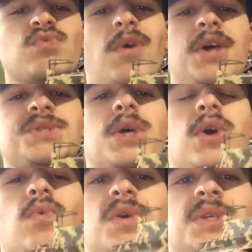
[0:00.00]
was
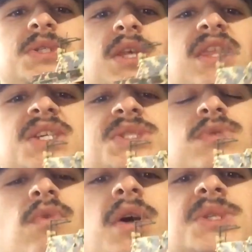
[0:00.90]

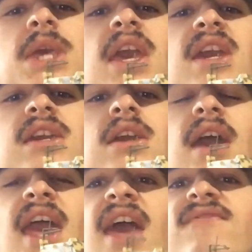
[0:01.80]
a
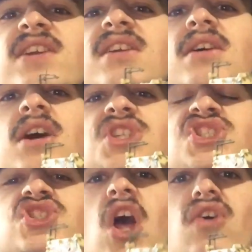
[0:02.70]
heavy
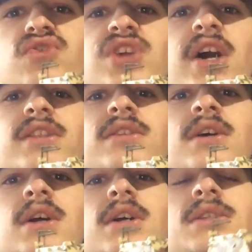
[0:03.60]
assault gun
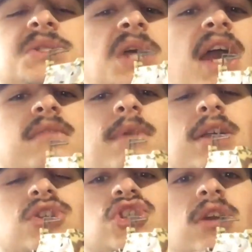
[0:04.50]
designed by
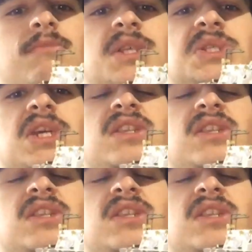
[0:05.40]
the Germans in